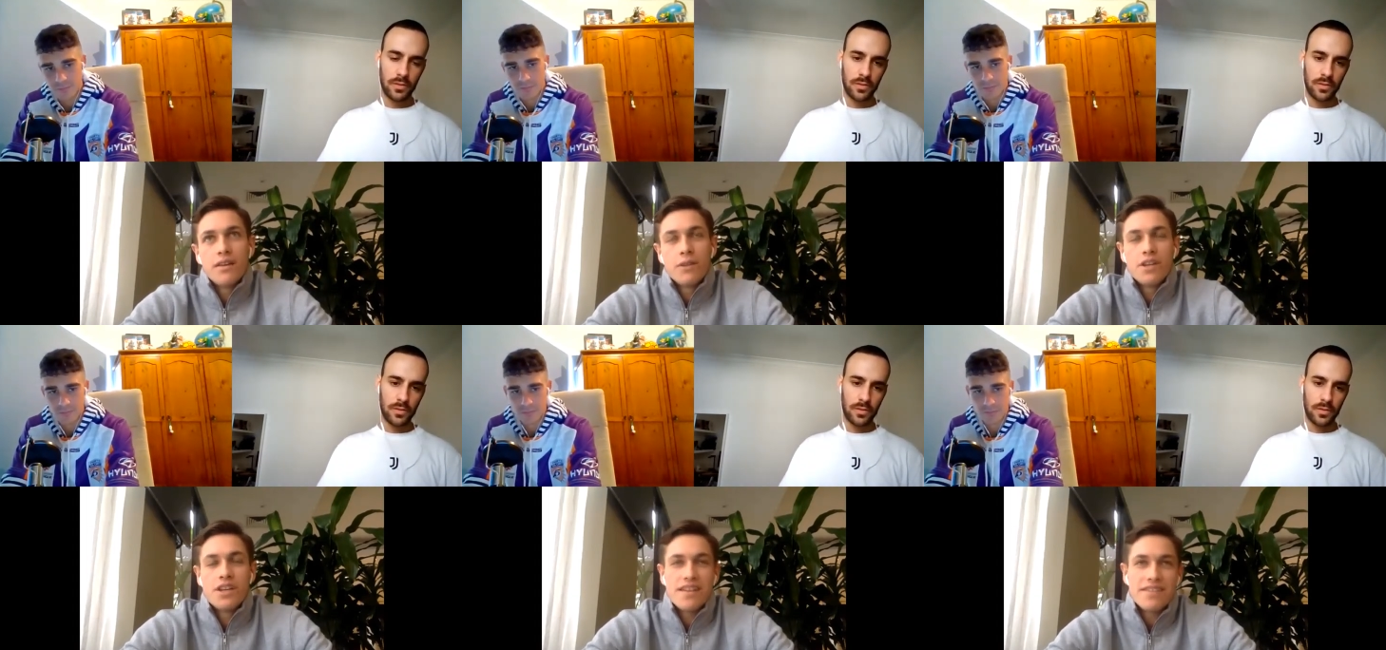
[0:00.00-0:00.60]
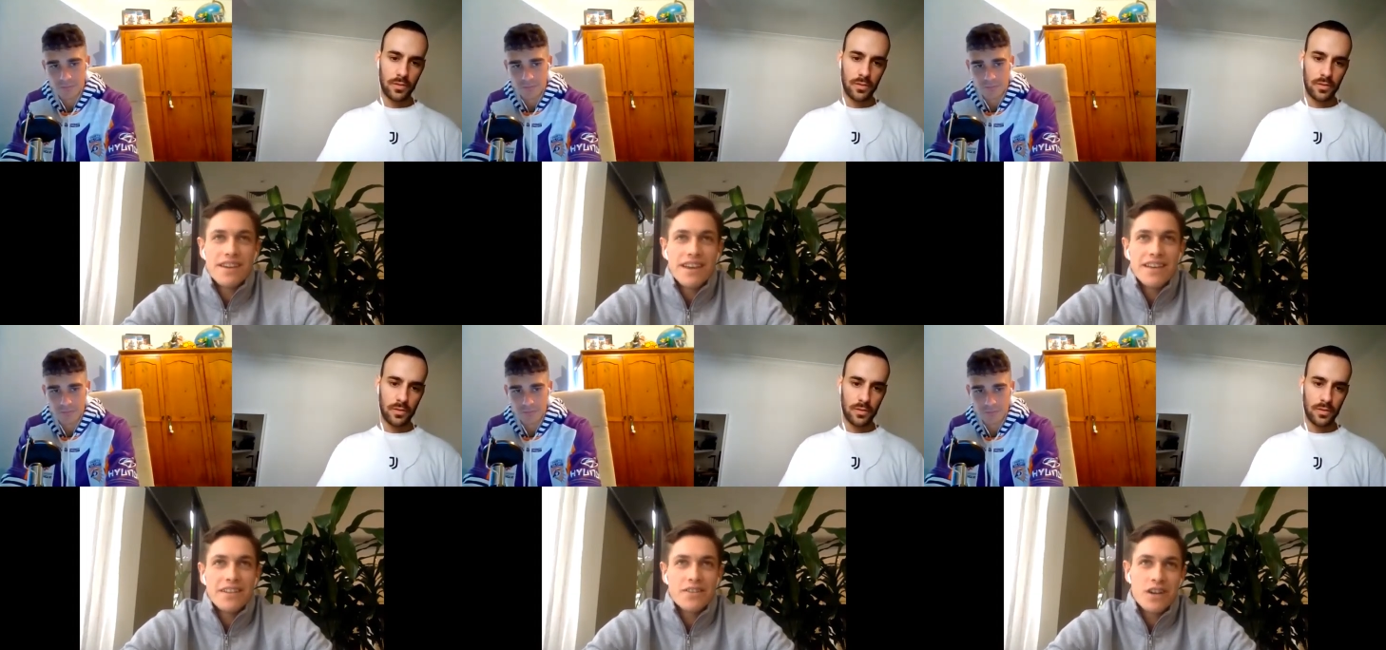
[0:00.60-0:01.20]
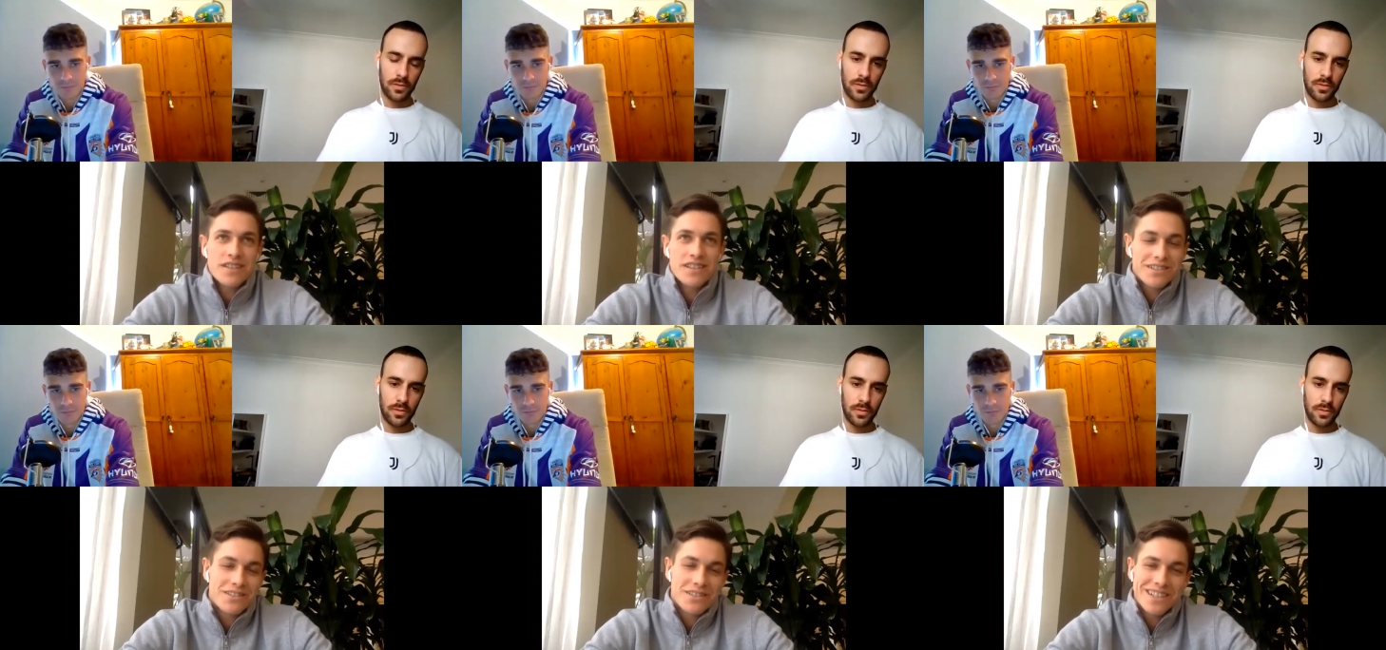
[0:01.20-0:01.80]
Speaker 1: when you get there, they try to
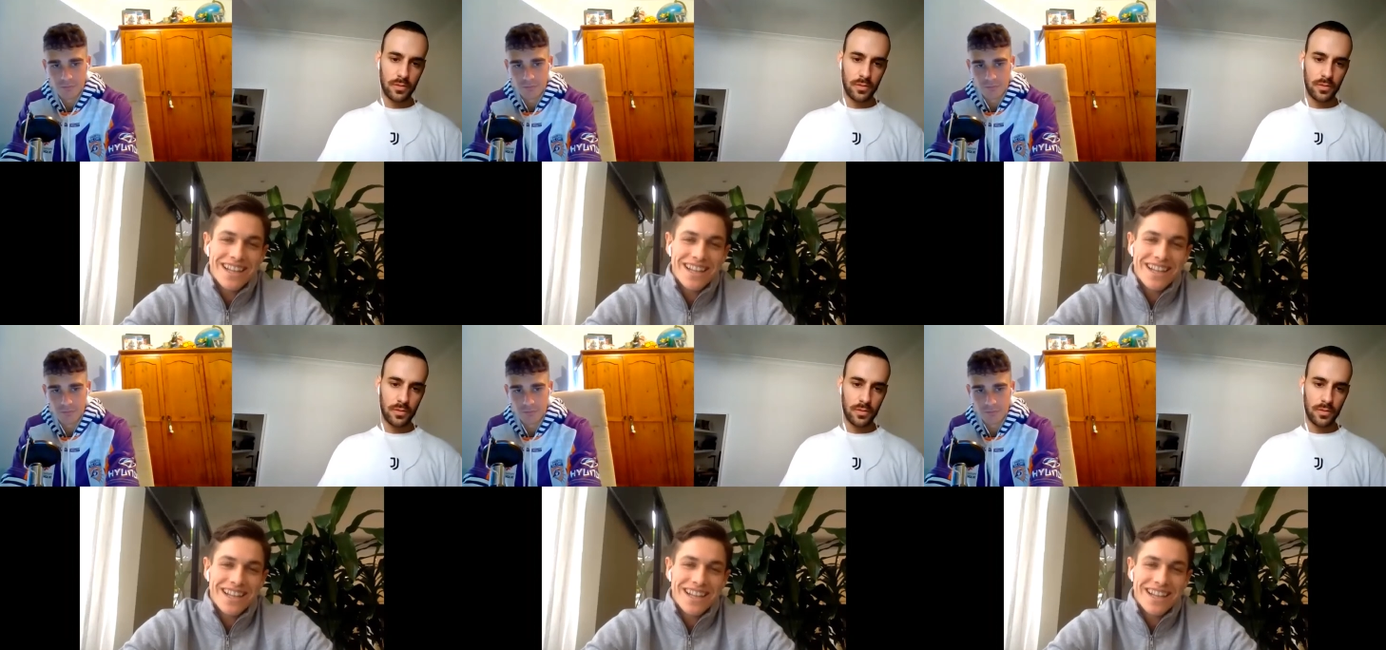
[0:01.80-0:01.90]
sell it to you